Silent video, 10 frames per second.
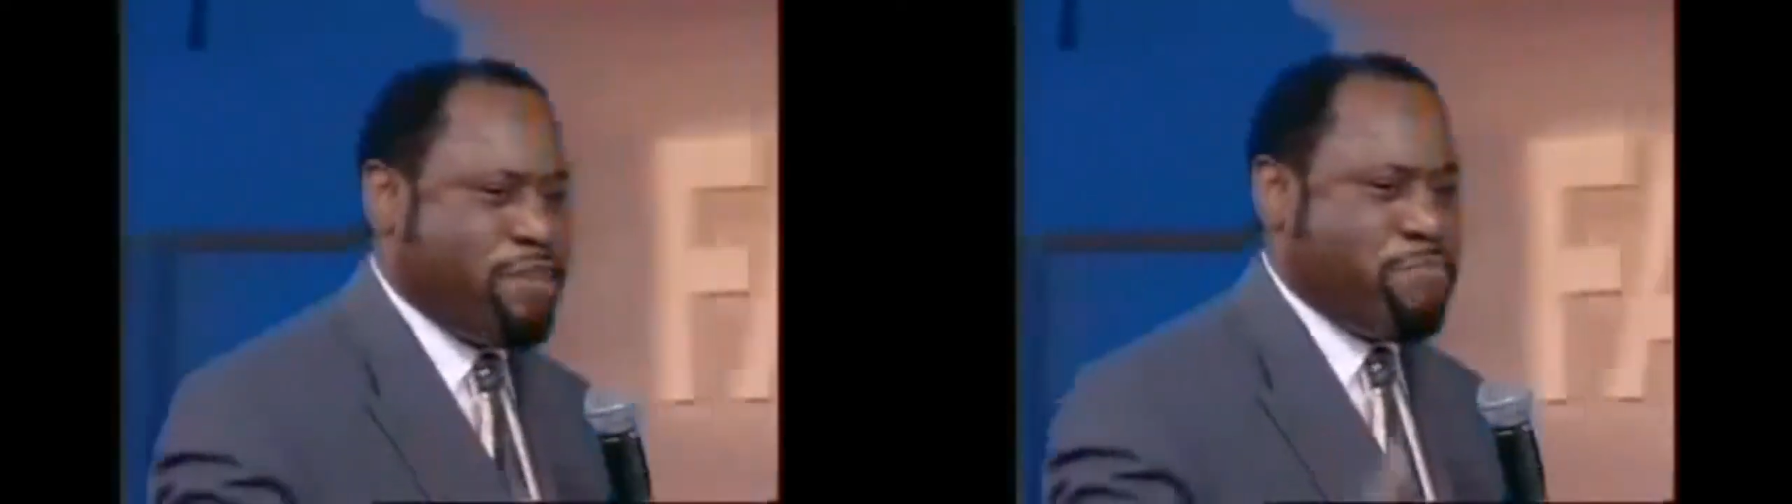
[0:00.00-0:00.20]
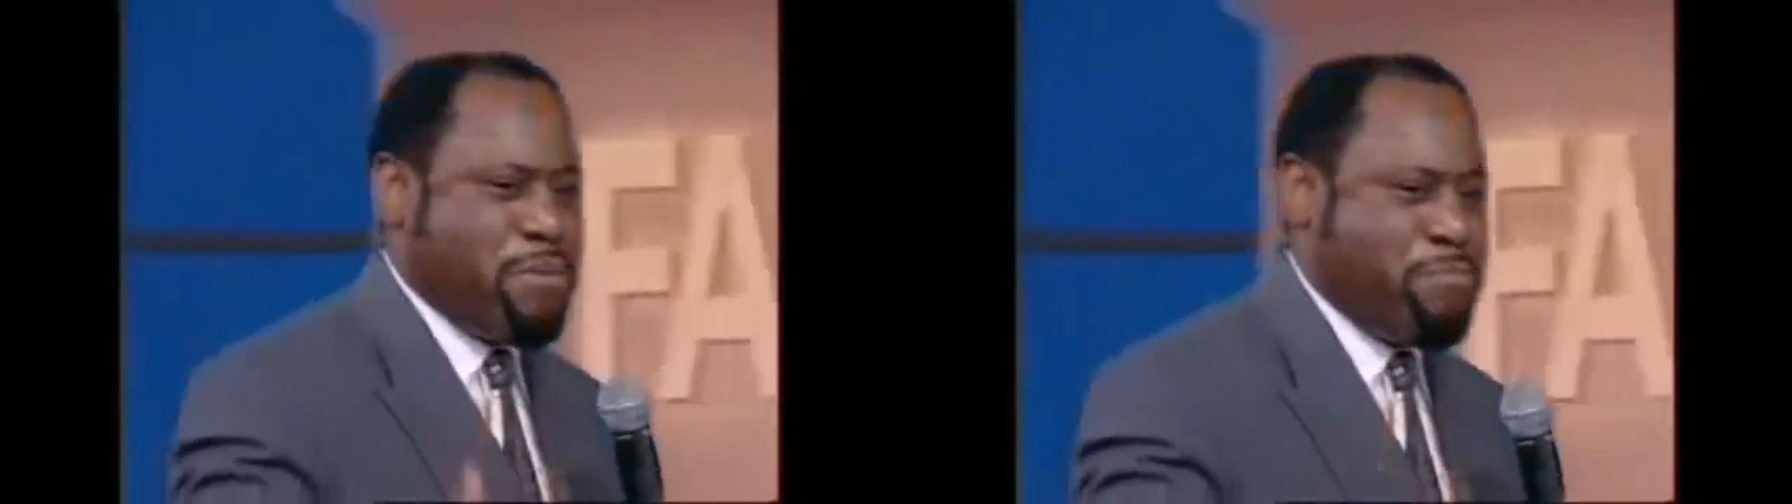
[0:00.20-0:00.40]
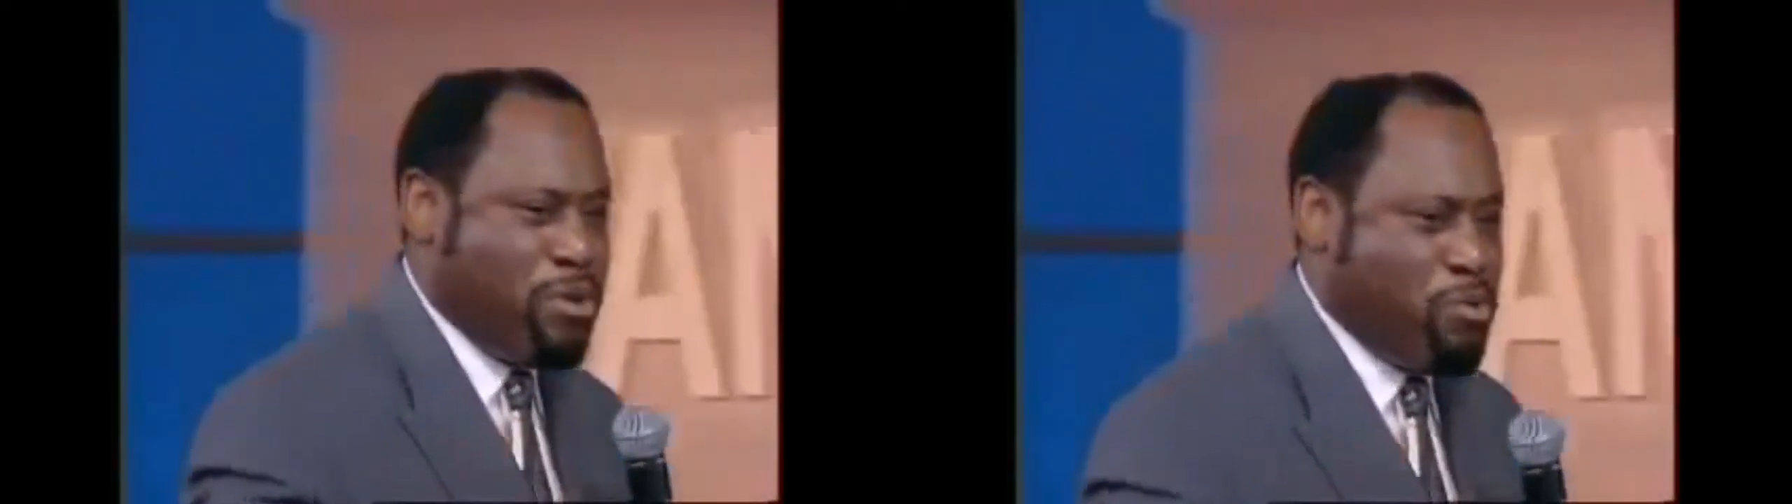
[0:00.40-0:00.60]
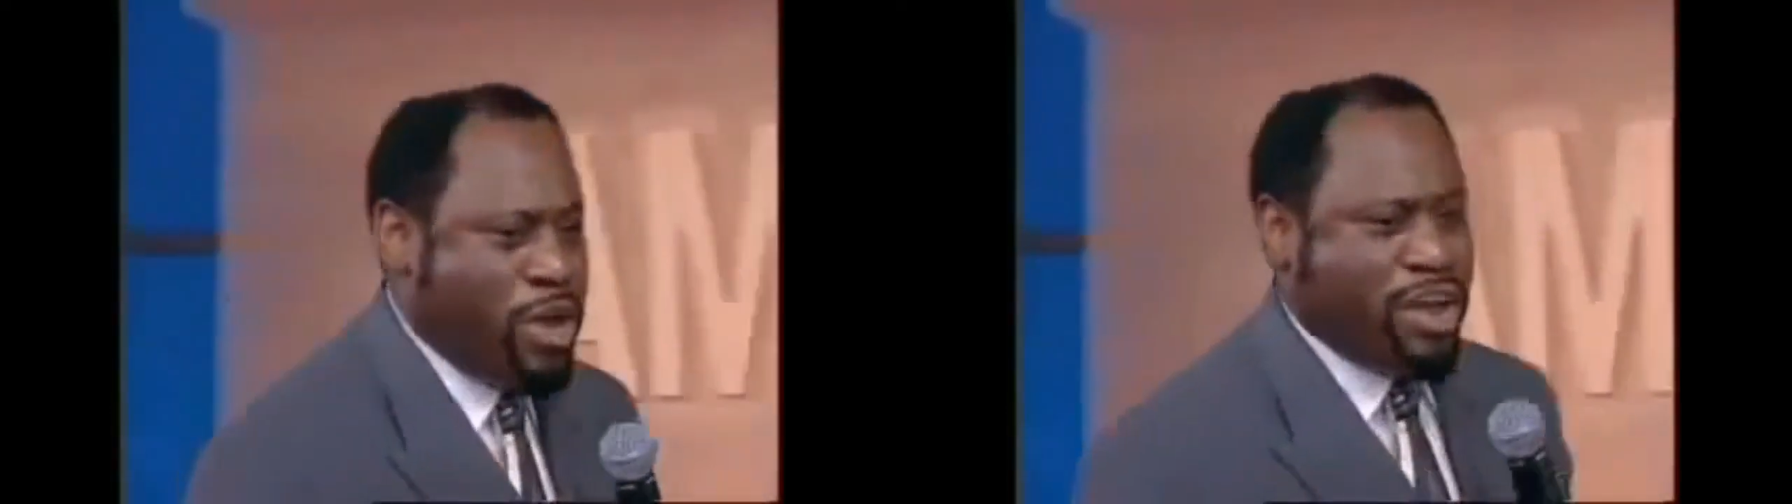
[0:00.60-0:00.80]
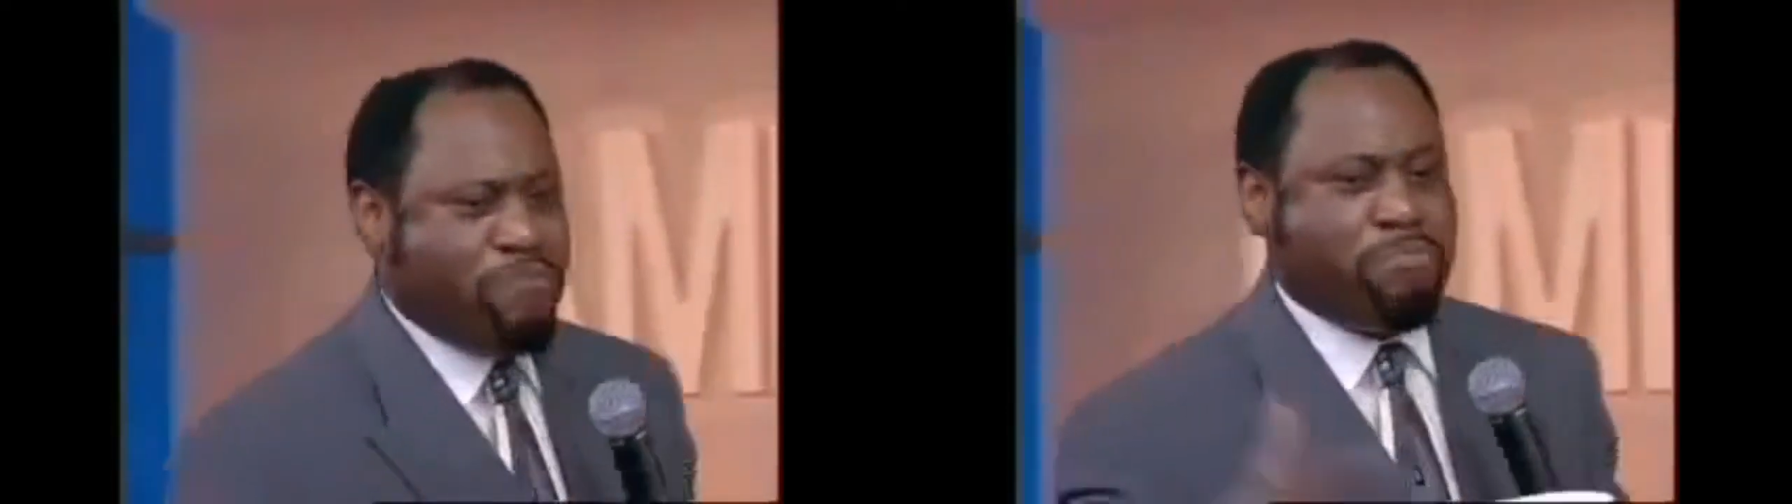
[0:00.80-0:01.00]
other people
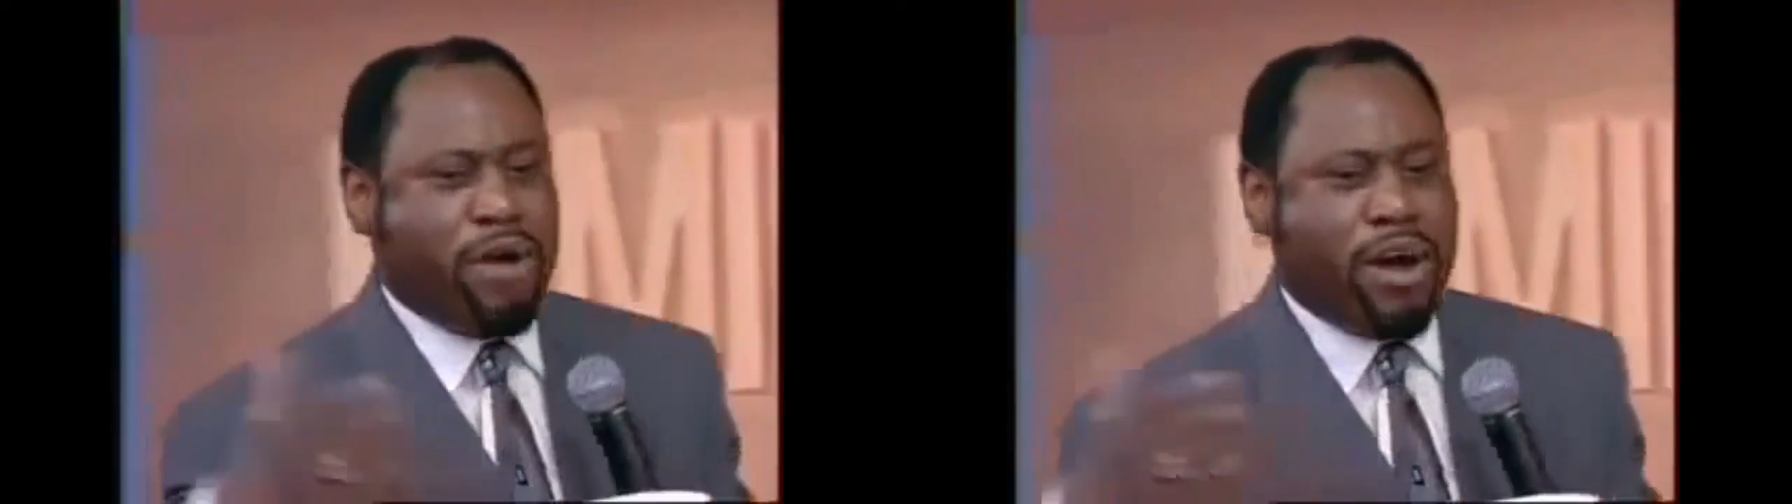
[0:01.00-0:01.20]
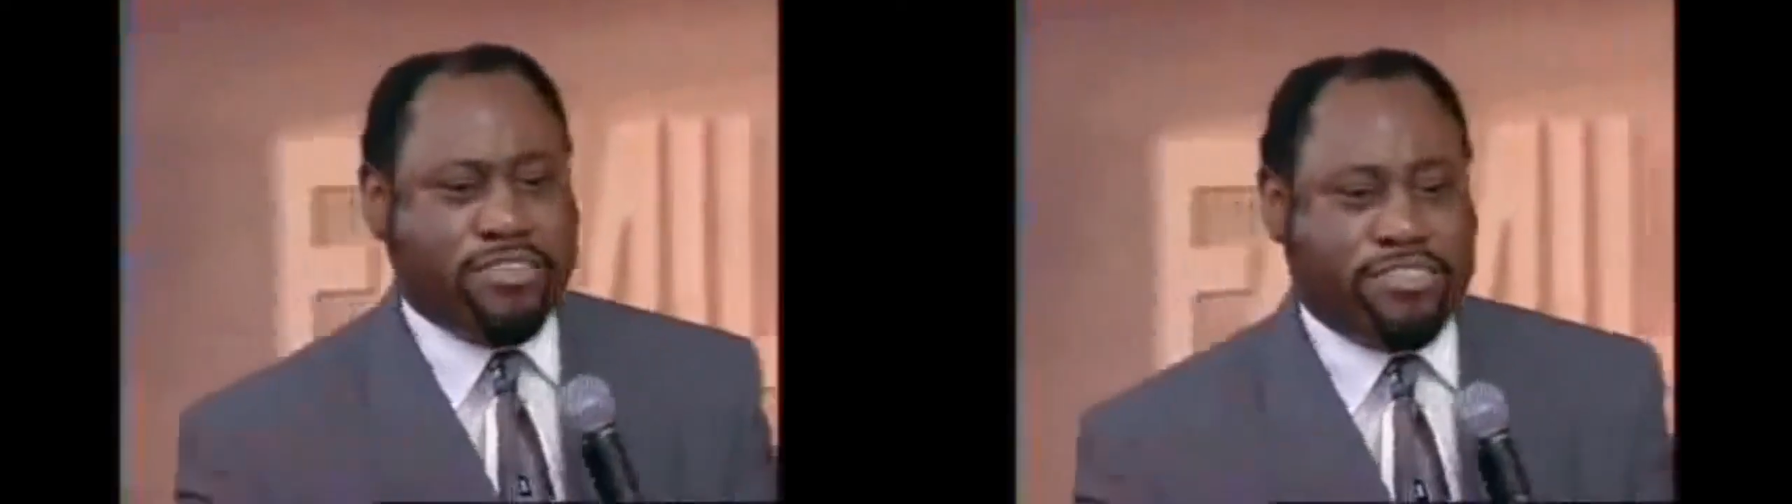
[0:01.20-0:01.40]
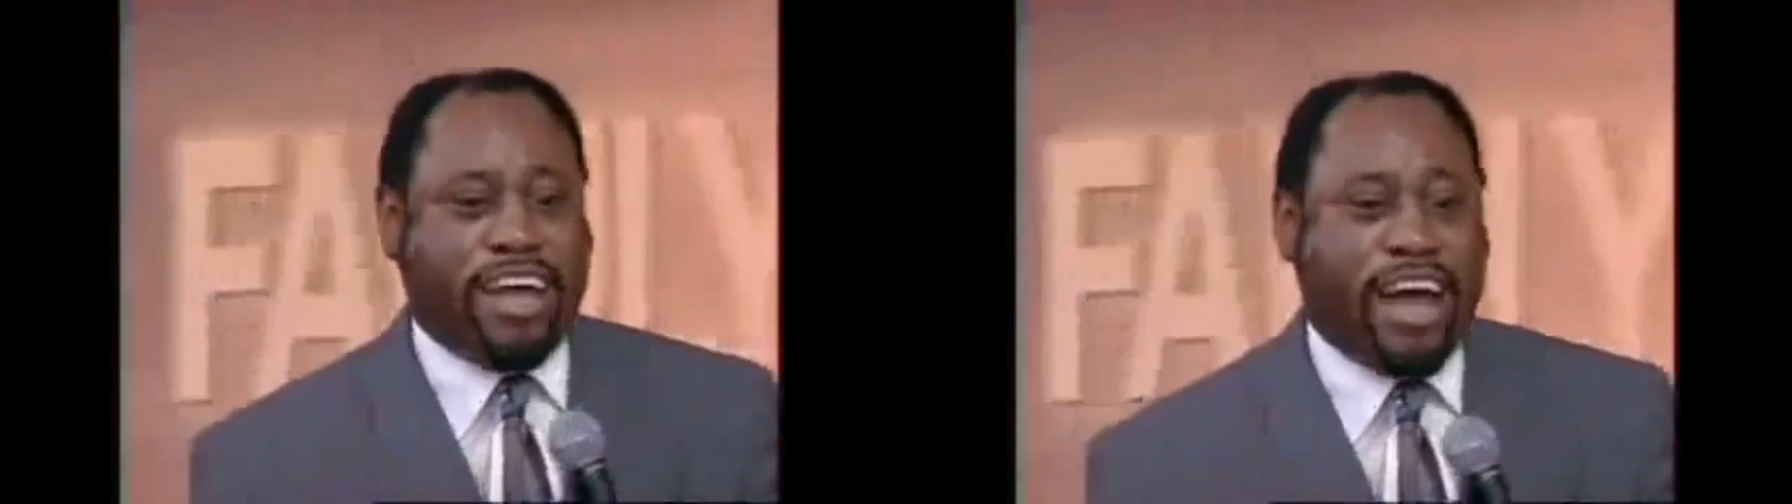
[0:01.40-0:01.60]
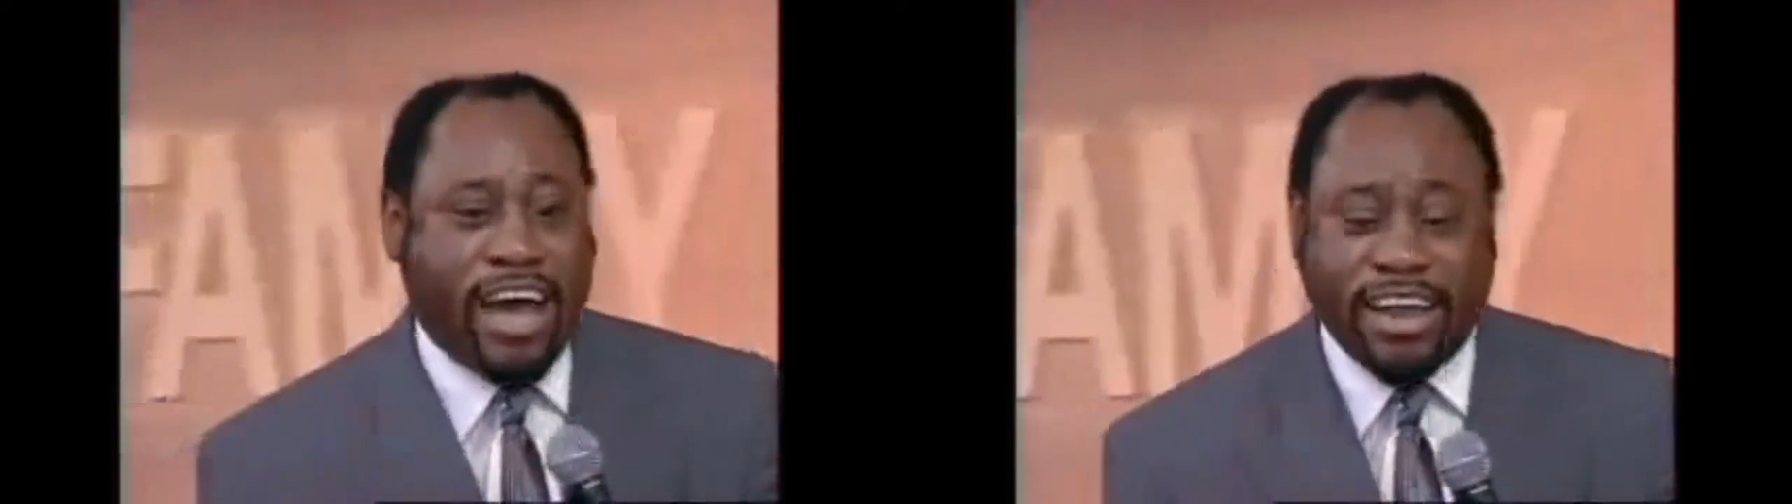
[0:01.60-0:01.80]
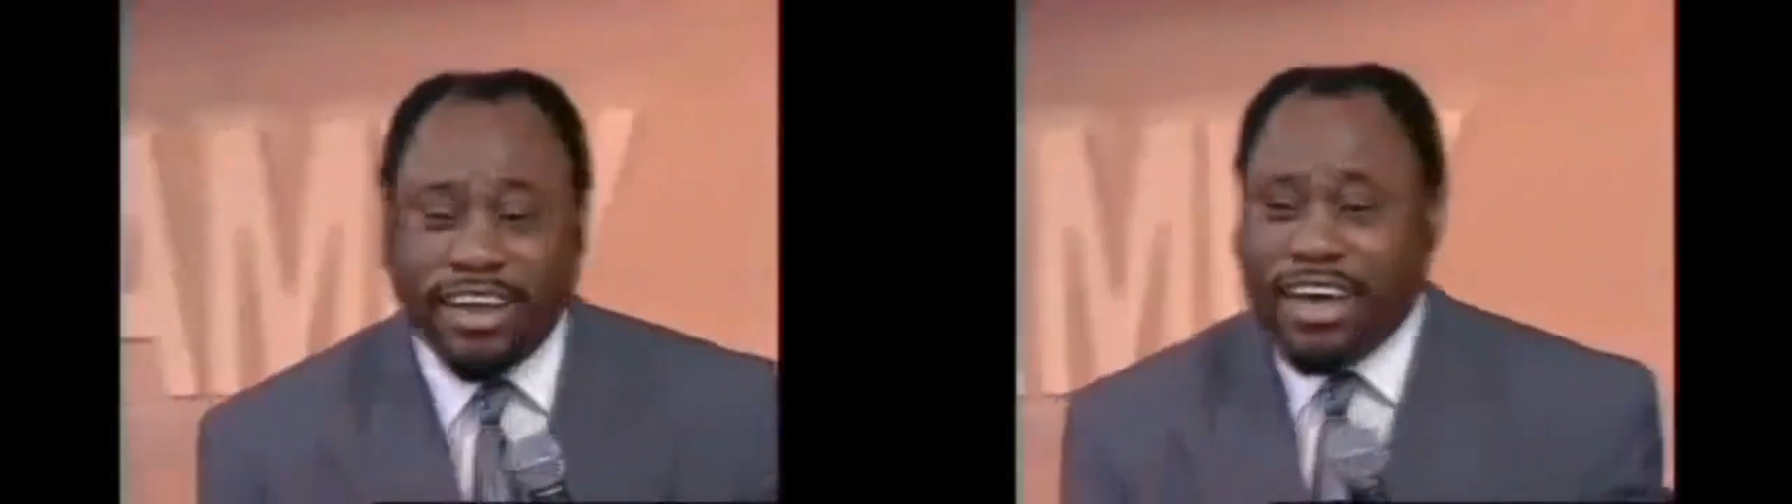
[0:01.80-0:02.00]
and wear everybody's
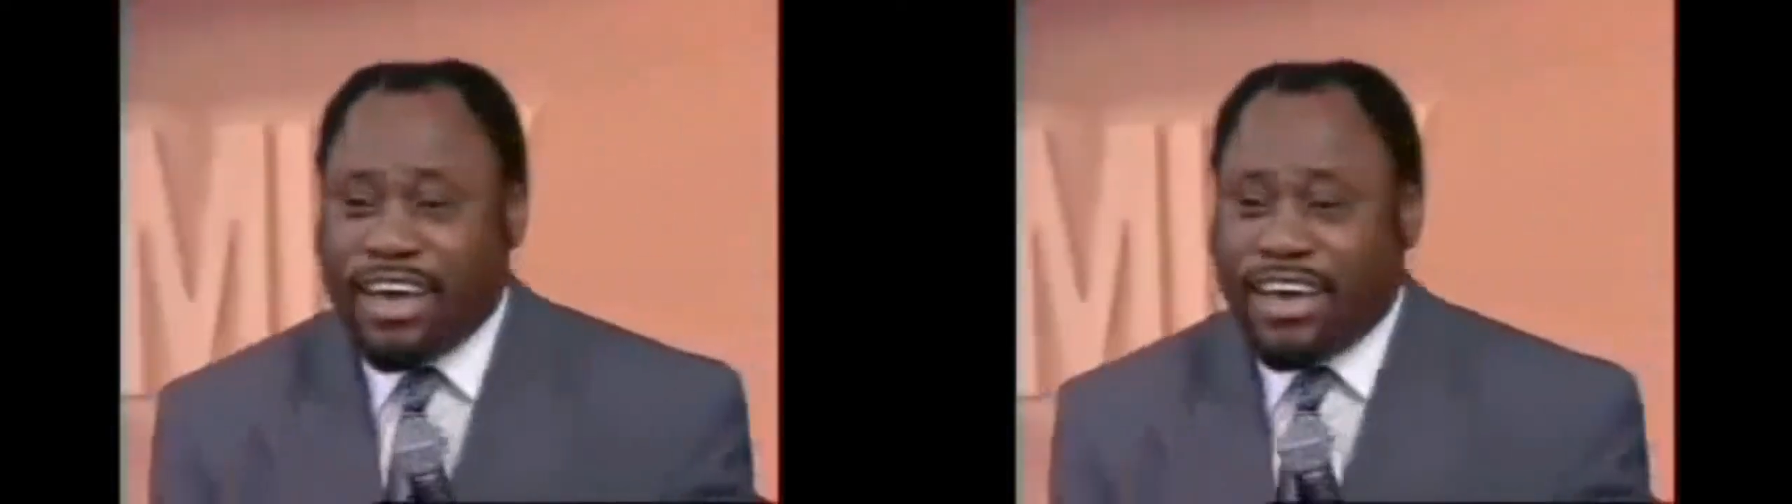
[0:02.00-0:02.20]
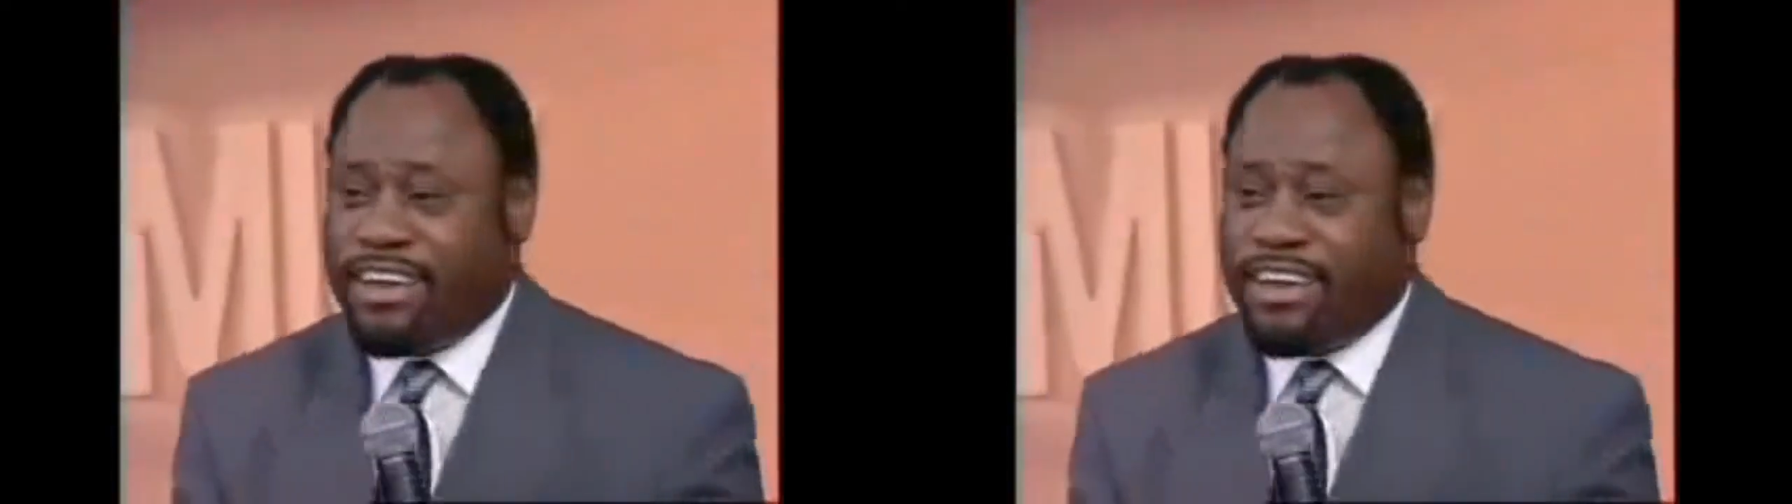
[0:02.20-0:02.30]
style.